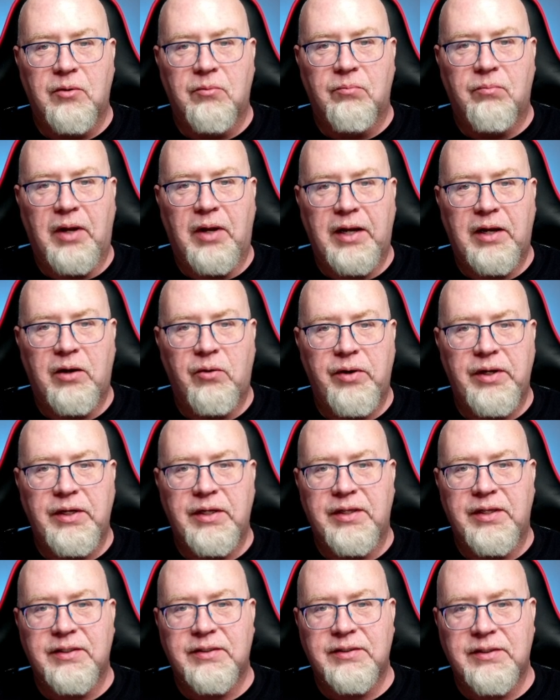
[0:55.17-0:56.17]
by going to
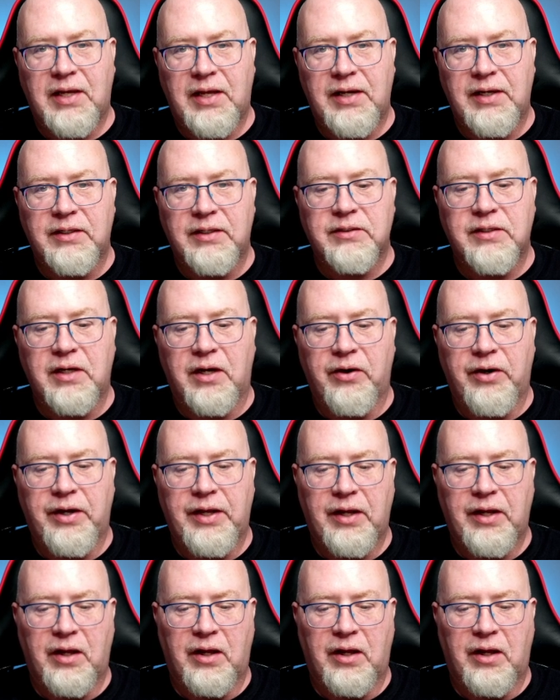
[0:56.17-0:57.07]
the settings area